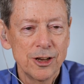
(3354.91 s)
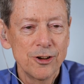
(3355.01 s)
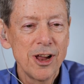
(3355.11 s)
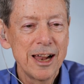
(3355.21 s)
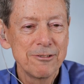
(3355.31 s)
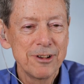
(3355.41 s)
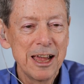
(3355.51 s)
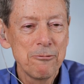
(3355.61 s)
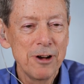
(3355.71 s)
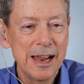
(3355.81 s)
You're not
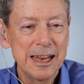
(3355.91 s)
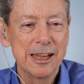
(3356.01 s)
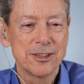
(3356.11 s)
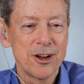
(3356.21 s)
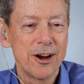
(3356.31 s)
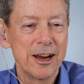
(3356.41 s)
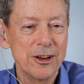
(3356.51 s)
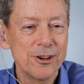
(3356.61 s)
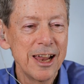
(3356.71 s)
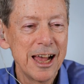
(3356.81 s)
yet ready. Sorry,
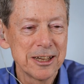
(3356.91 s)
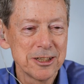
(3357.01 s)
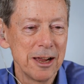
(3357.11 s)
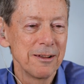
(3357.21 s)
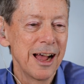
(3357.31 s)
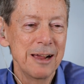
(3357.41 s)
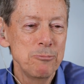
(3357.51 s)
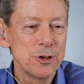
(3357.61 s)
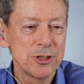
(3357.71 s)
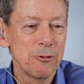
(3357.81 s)
you're next. I, I
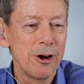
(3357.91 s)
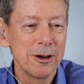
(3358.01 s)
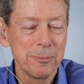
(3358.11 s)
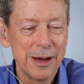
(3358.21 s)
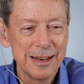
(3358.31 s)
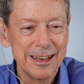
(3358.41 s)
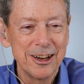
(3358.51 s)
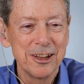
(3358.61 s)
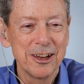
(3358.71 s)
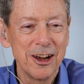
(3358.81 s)
pushed the wrong button.
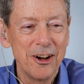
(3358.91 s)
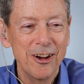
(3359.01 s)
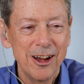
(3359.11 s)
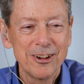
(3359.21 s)
There you go.